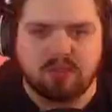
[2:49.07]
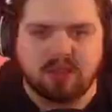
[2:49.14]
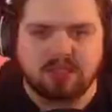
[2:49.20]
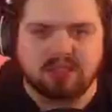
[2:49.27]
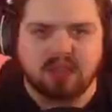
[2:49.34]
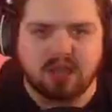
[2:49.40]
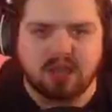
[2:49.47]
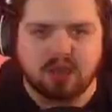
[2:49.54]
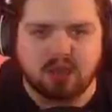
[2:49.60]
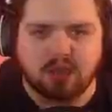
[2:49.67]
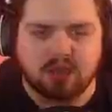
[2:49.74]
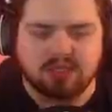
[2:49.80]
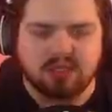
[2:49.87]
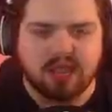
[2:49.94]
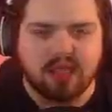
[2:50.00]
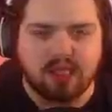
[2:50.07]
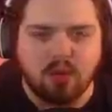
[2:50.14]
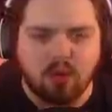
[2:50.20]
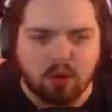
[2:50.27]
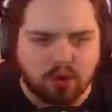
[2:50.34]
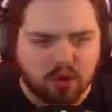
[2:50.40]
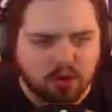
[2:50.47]
That's not good.
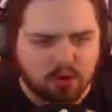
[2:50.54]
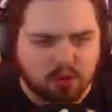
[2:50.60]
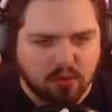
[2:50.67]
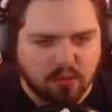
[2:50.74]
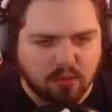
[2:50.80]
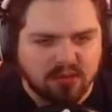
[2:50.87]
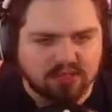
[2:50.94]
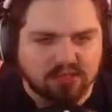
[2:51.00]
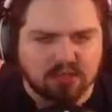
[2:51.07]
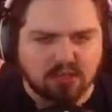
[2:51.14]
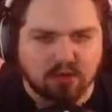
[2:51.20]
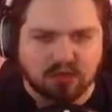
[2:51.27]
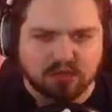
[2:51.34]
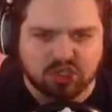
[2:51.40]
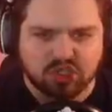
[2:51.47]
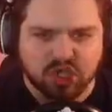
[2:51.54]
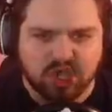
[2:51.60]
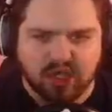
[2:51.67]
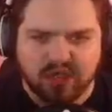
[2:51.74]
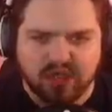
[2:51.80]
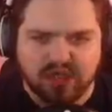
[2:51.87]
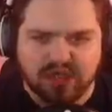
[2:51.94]
Silo, are you a missile or a
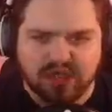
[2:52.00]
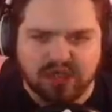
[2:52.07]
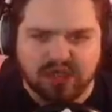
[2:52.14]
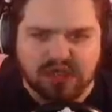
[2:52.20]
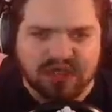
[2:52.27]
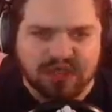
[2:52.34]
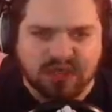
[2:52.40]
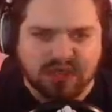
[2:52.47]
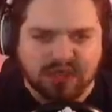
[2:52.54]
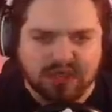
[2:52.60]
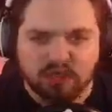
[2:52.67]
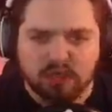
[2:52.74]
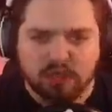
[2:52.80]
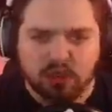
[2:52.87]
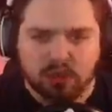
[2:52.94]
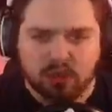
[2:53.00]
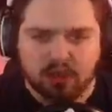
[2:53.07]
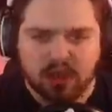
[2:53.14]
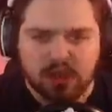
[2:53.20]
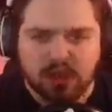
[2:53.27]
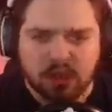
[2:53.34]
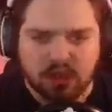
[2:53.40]
giant dick?
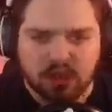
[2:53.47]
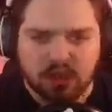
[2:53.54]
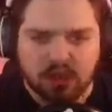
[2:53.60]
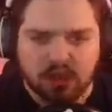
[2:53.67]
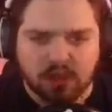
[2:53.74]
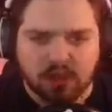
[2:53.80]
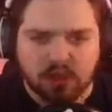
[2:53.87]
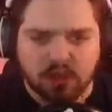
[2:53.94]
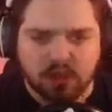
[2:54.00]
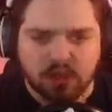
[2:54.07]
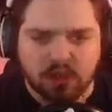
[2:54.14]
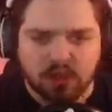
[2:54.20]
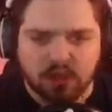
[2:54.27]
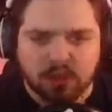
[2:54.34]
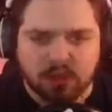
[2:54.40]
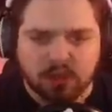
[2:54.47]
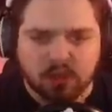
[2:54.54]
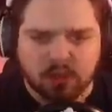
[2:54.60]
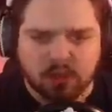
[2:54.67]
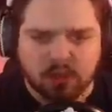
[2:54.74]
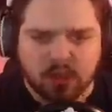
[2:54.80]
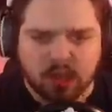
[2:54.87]
Ollie?
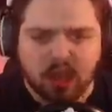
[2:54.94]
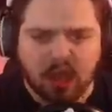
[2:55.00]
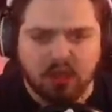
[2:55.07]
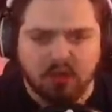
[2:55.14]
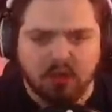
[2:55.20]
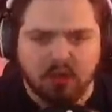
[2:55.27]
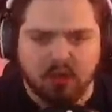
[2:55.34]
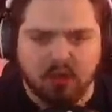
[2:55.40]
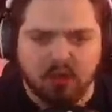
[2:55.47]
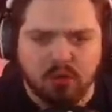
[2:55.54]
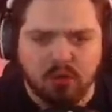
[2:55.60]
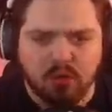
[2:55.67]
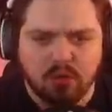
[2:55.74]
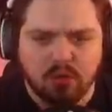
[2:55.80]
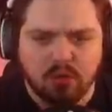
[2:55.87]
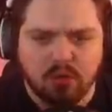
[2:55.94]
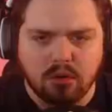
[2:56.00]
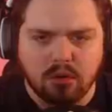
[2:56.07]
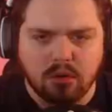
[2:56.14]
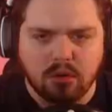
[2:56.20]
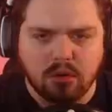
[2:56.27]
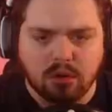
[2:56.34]
I got your corn.
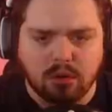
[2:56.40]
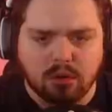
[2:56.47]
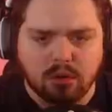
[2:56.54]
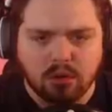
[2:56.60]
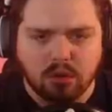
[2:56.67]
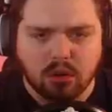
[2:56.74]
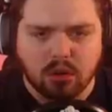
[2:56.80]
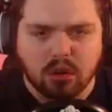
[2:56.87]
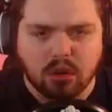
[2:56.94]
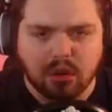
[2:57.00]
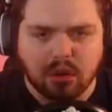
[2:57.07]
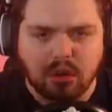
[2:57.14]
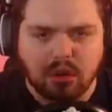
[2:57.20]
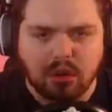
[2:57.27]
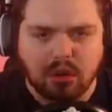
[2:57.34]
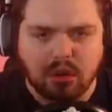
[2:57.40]
Ollie?